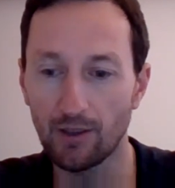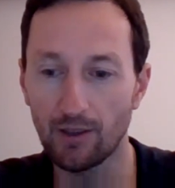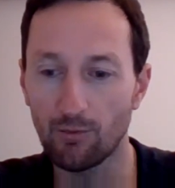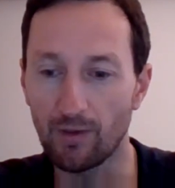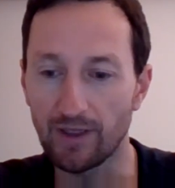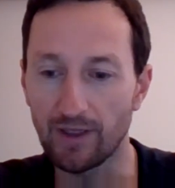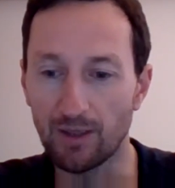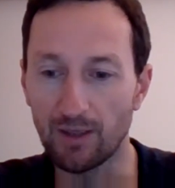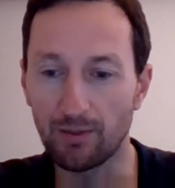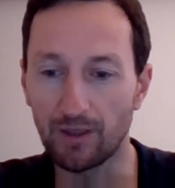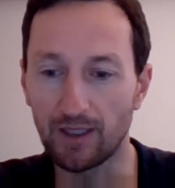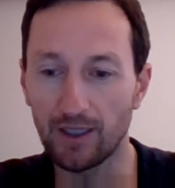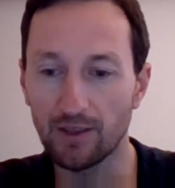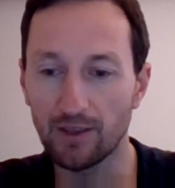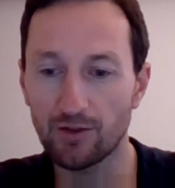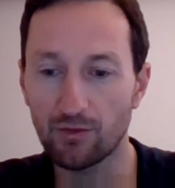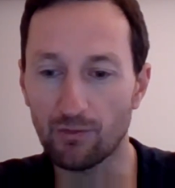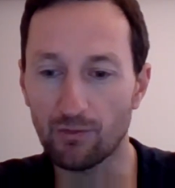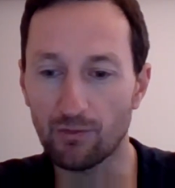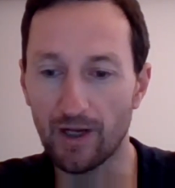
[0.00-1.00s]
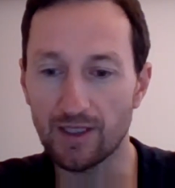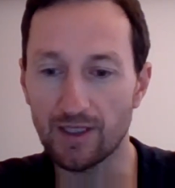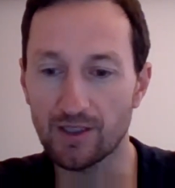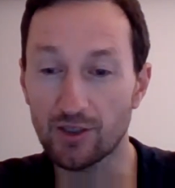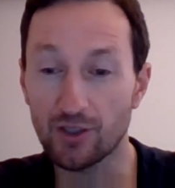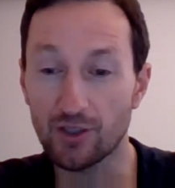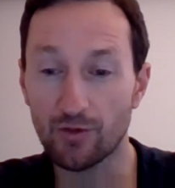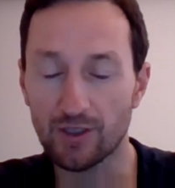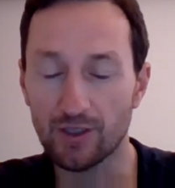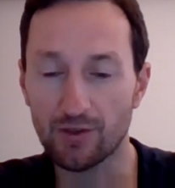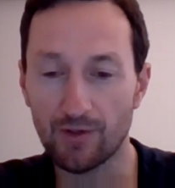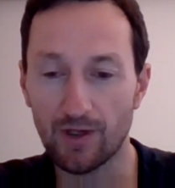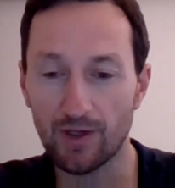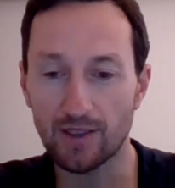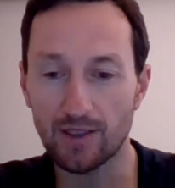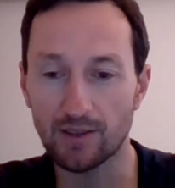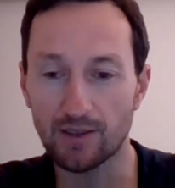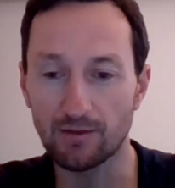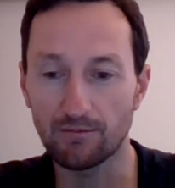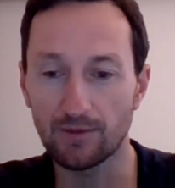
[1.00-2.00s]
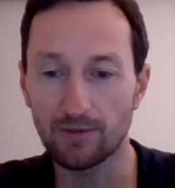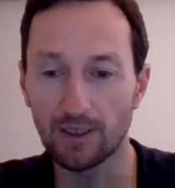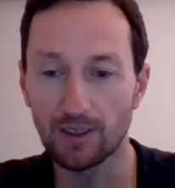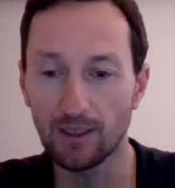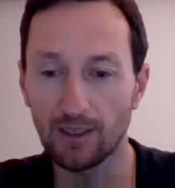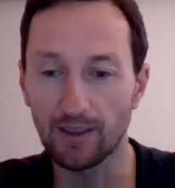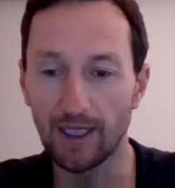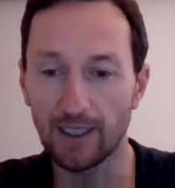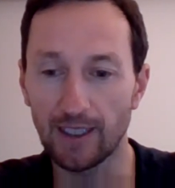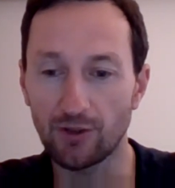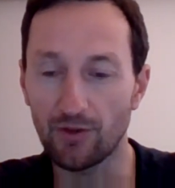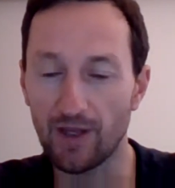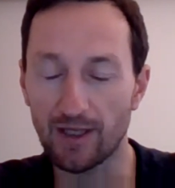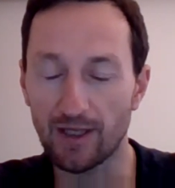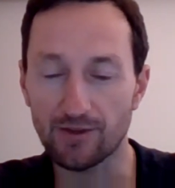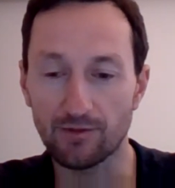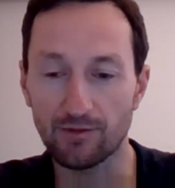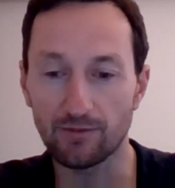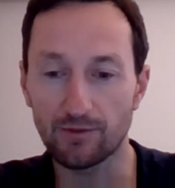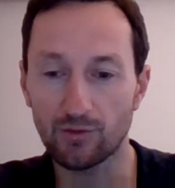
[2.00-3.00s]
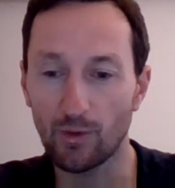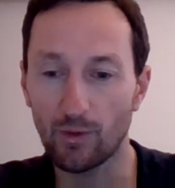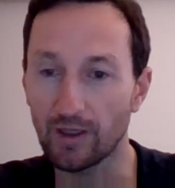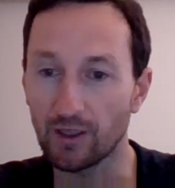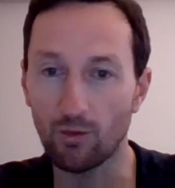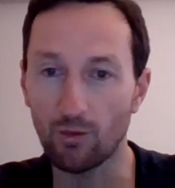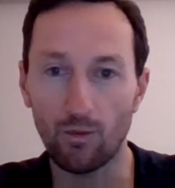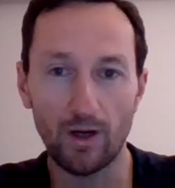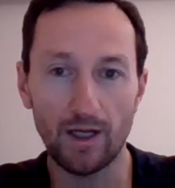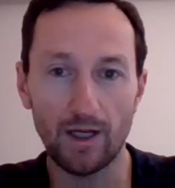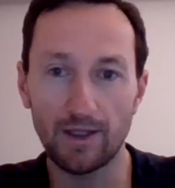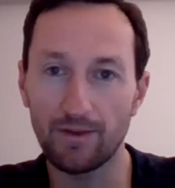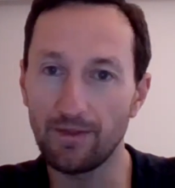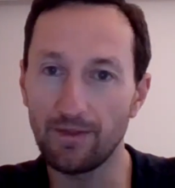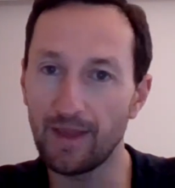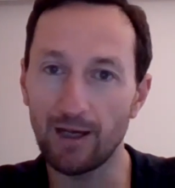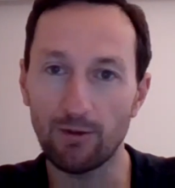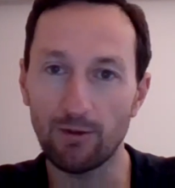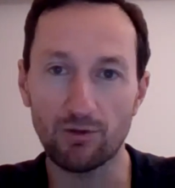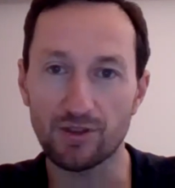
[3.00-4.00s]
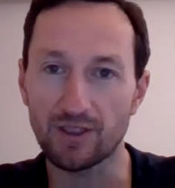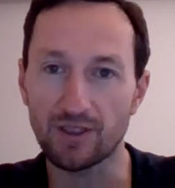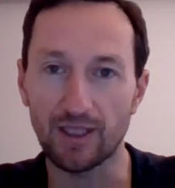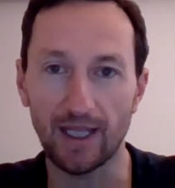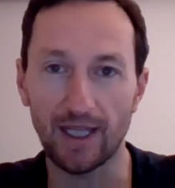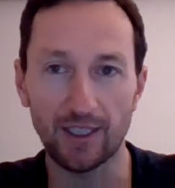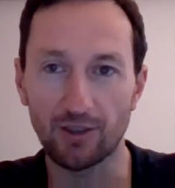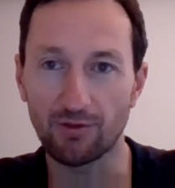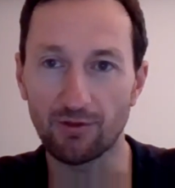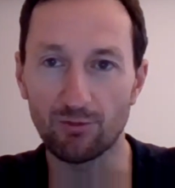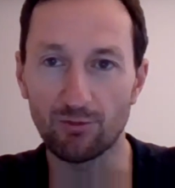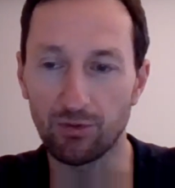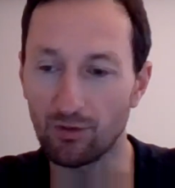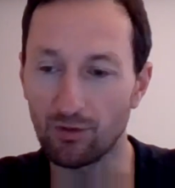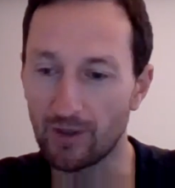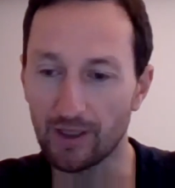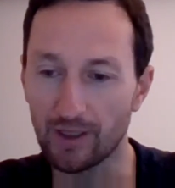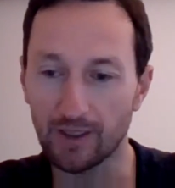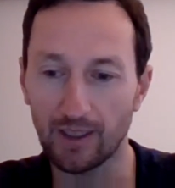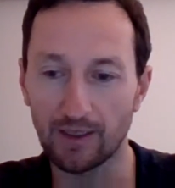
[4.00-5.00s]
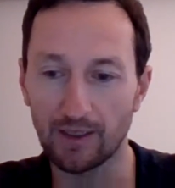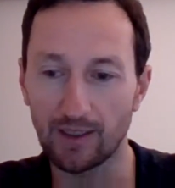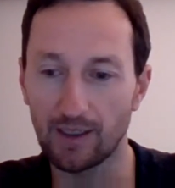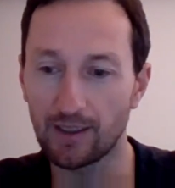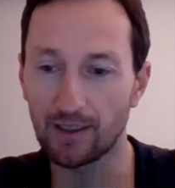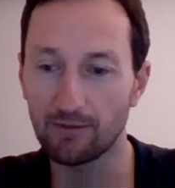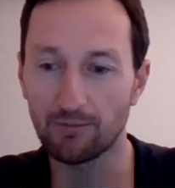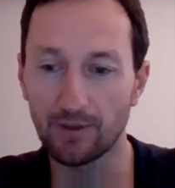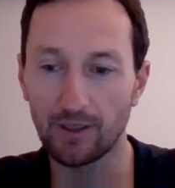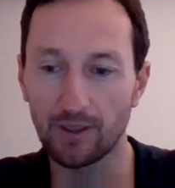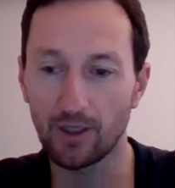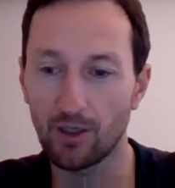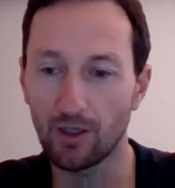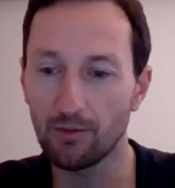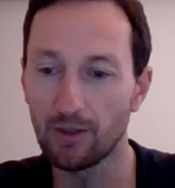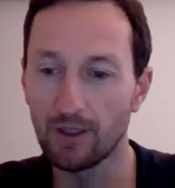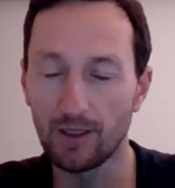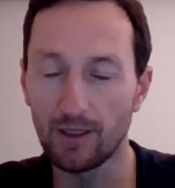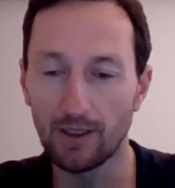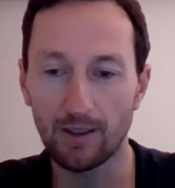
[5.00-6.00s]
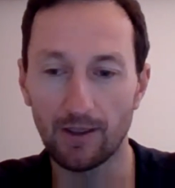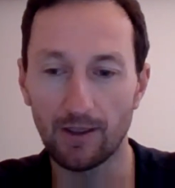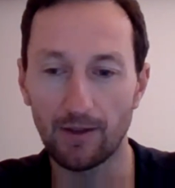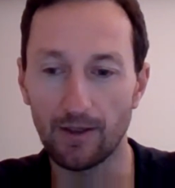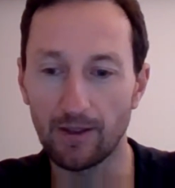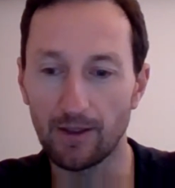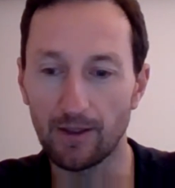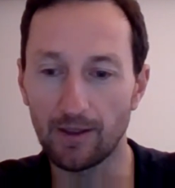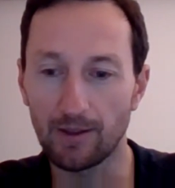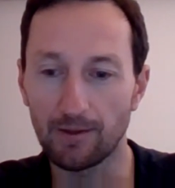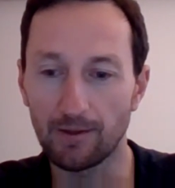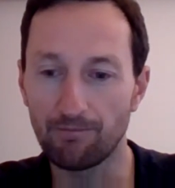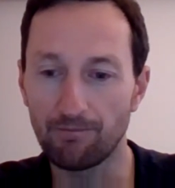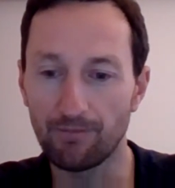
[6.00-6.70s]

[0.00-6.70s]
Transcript: when they begin to raise interest rates in late 2021, that was the end of the bull market. And